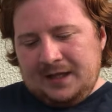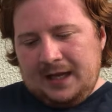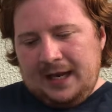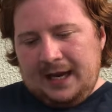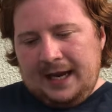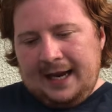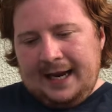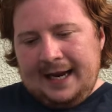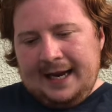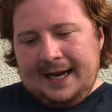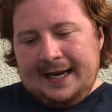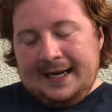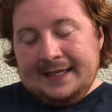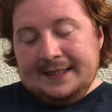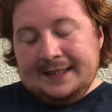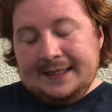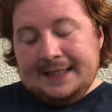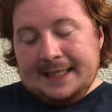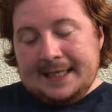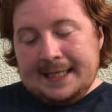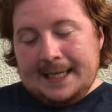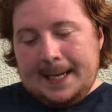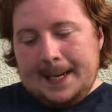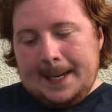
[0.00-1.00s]

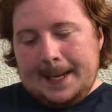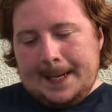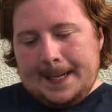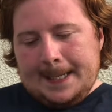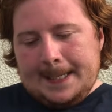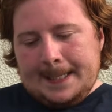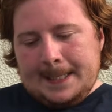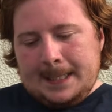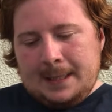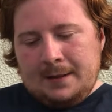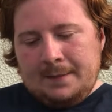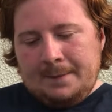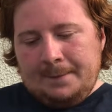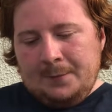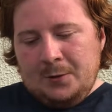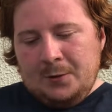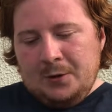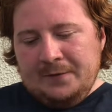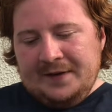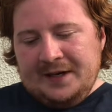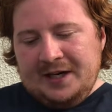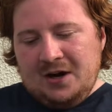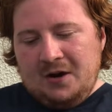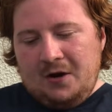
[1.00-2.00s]
And
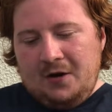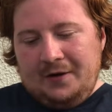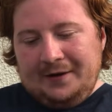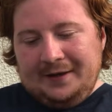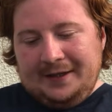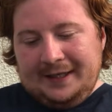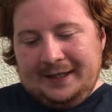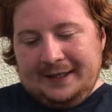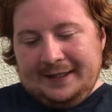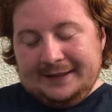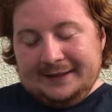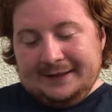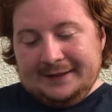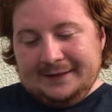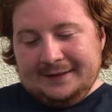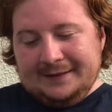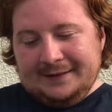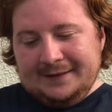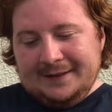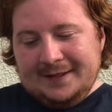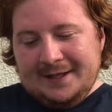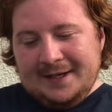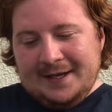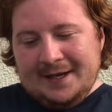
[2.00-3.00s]
moving on
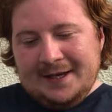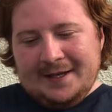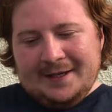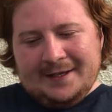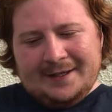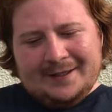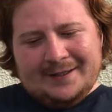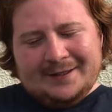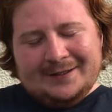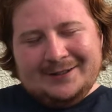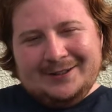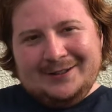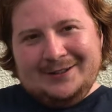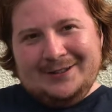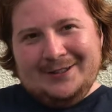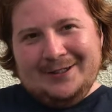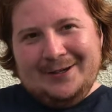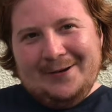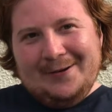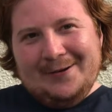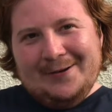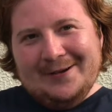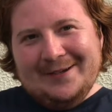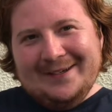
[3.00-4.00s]

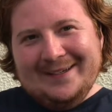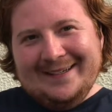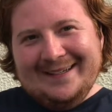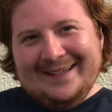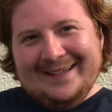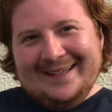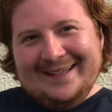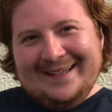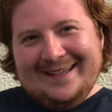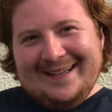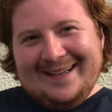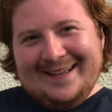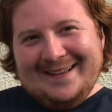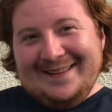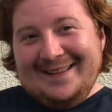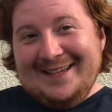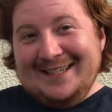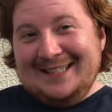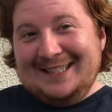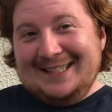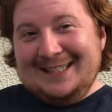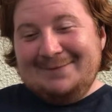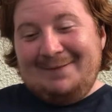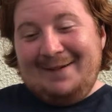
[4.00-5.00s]
to
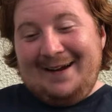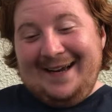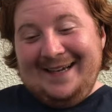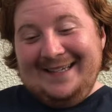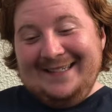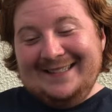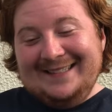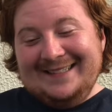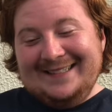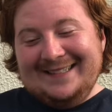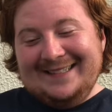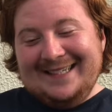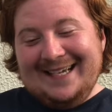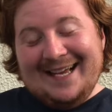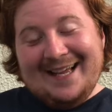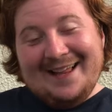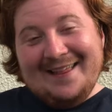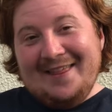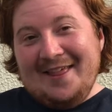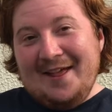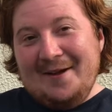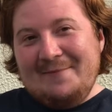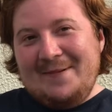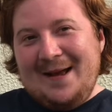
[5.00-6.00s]
the spice,
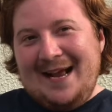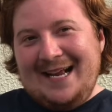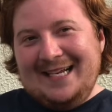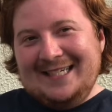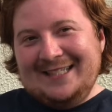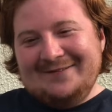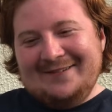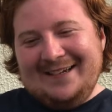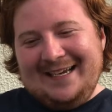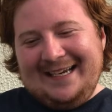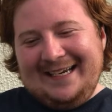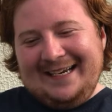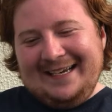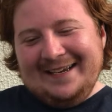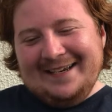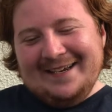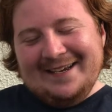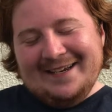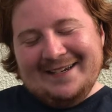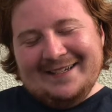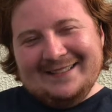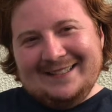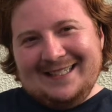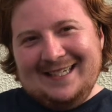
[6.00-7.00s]
the best thing
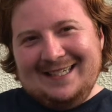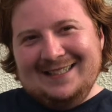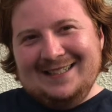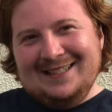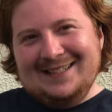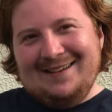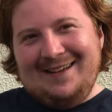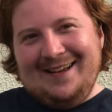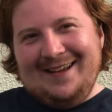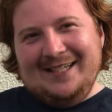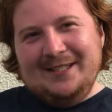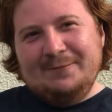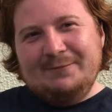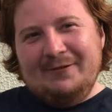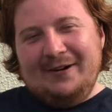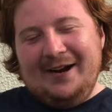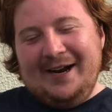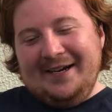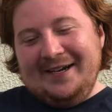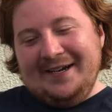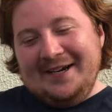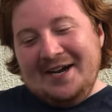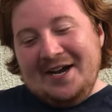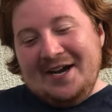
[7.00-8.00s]
since sliced
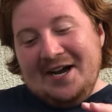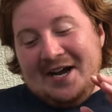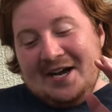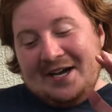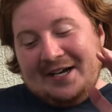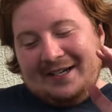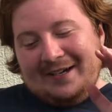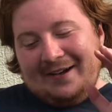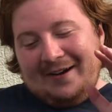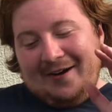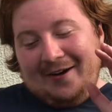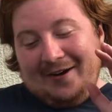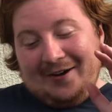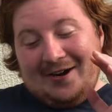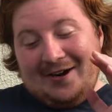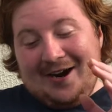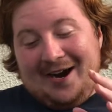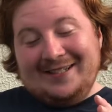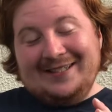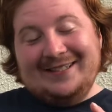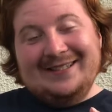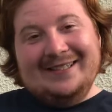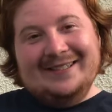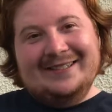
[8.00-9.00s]
bread,
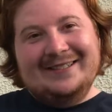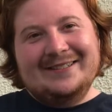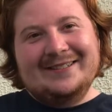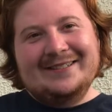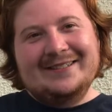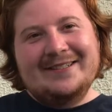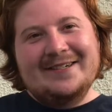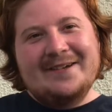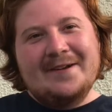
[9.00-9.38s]
Augustus.